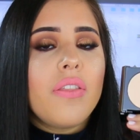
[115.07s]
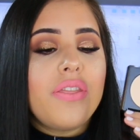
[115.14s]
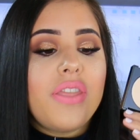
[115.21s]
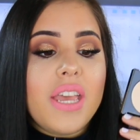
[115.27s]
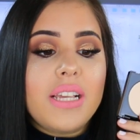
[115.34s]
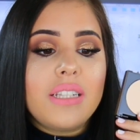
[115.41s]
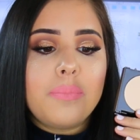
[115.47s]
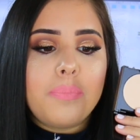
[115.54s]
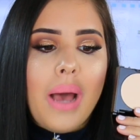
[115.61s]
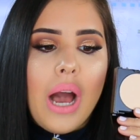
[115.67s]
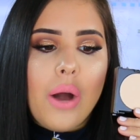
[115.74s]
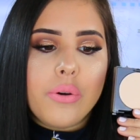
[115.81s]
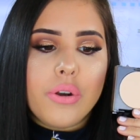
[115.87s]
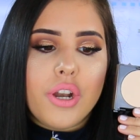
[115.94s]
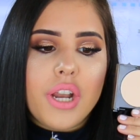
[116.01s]
This
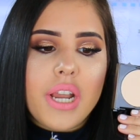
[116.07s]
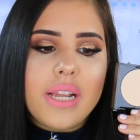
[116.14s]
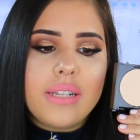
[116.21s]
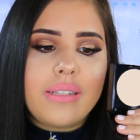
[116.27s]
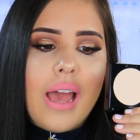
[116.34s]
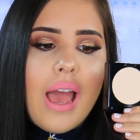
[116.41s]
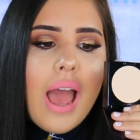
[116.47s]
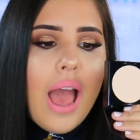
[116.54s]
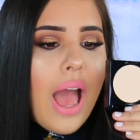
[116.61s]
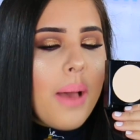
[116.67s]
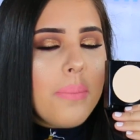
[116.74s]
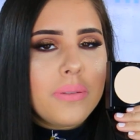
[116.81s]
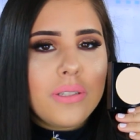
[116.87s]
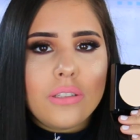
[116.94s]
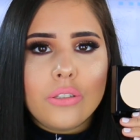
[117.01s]
powder is
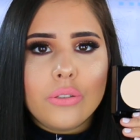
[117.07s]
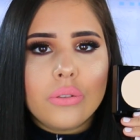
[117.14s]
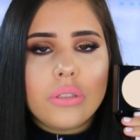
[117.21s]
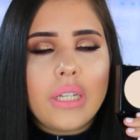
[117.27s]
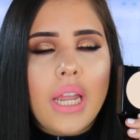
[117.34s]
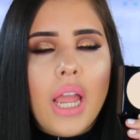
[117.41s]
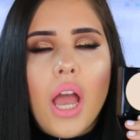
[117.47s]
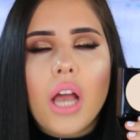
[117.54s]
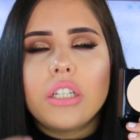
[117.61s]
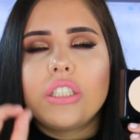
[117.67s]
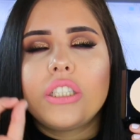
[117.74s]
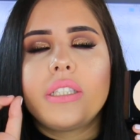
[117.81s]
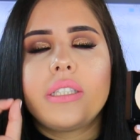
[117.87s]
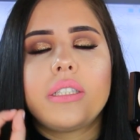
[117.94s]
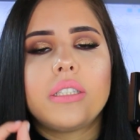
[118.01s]
absolutely
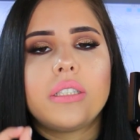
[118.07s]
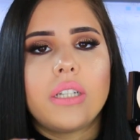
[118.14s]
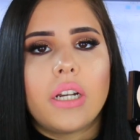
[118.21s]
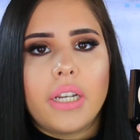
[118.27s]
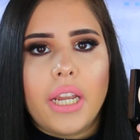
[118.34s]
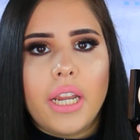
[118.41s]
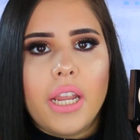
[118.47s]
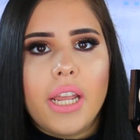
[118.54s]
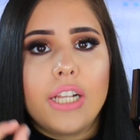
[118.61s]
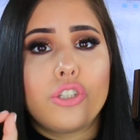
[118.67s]
stunning.